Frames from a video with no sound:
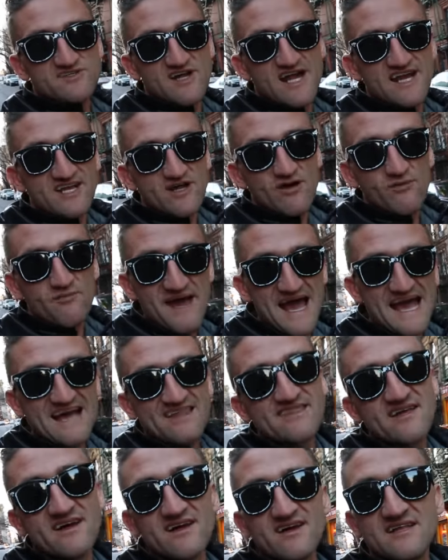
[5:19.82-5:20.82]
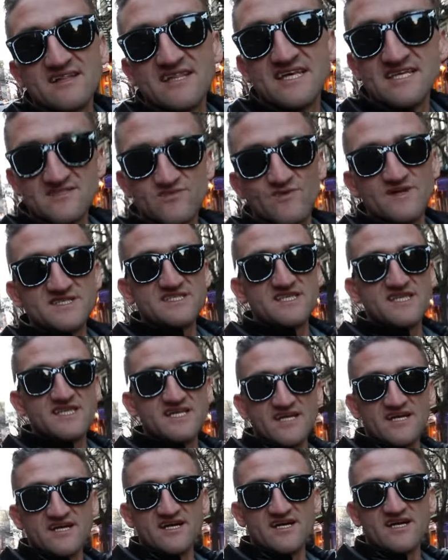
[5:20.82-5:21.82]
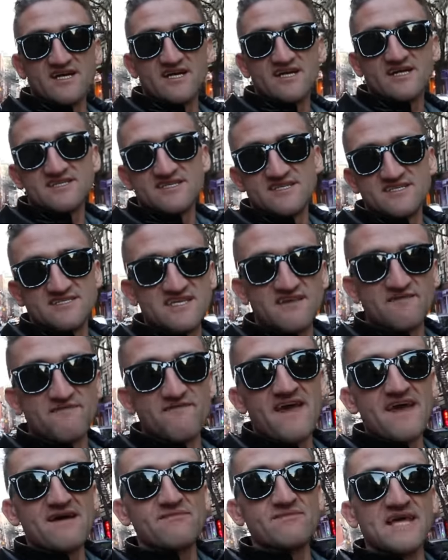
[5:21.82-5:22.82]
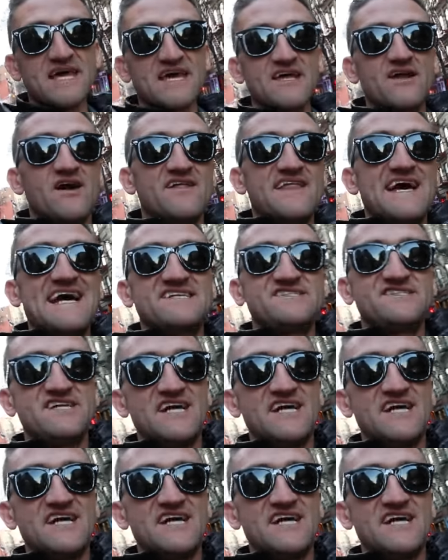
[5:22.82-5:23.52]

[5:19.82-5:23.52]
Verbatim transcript: try to go back there at least once a year to see family and all that